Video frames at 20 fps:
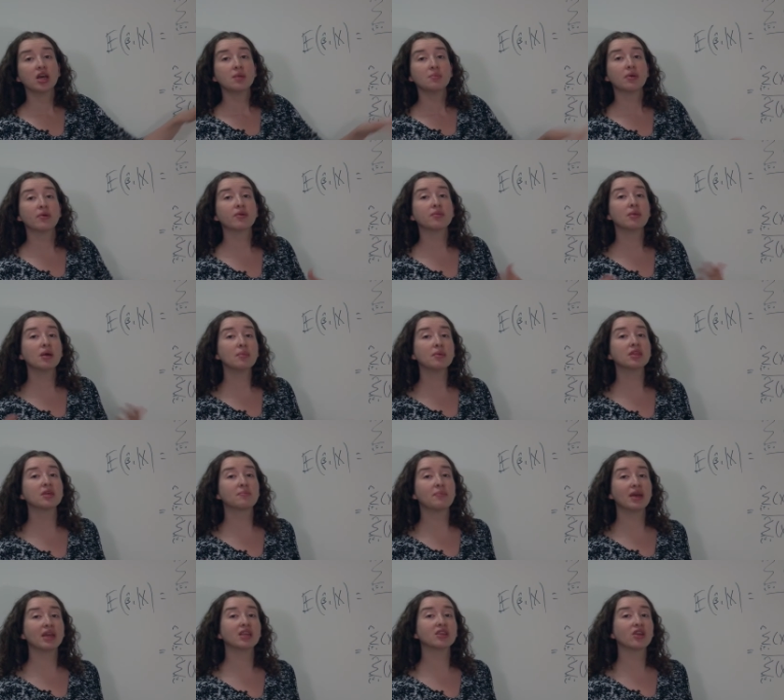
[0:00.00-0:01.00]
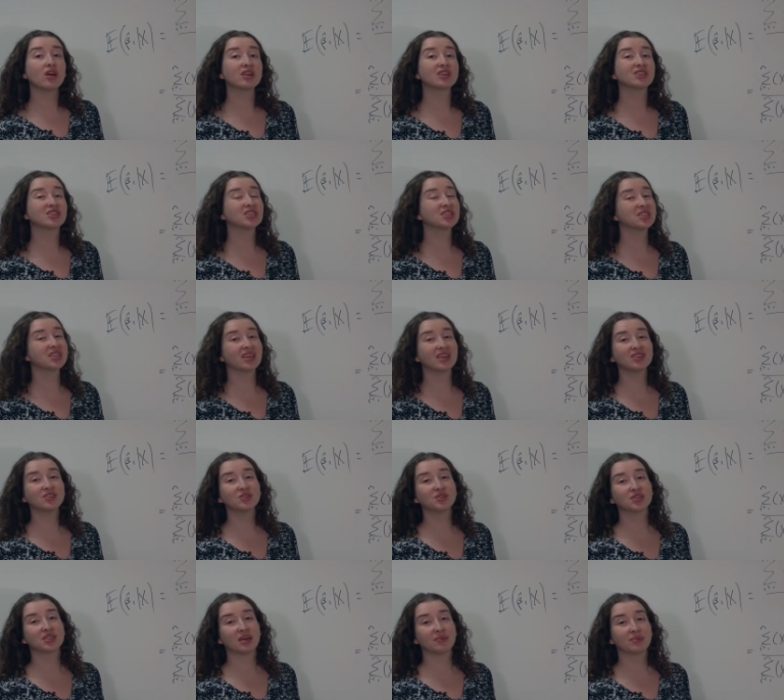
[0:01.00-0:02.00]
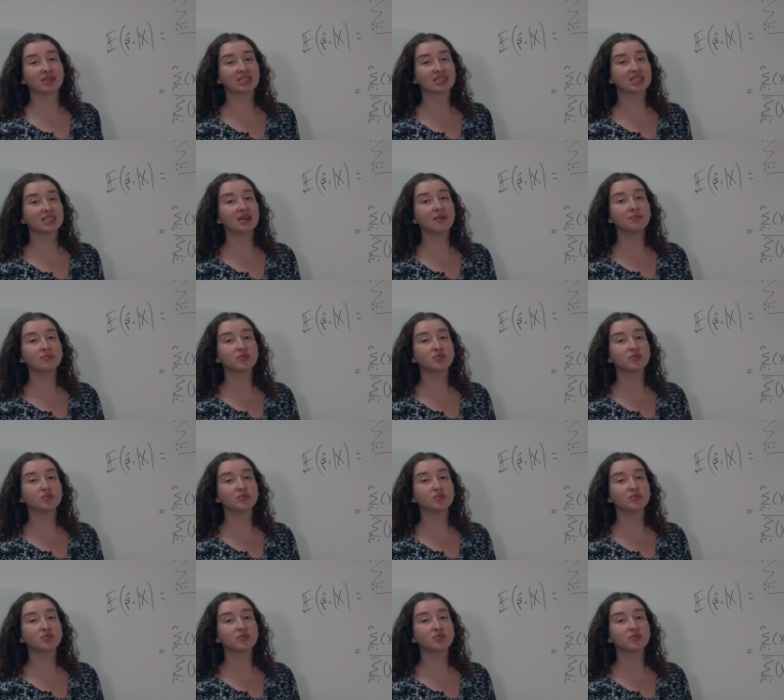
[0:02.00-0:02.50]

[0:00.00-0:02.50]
But remember that beta naught is just the intercept. It's some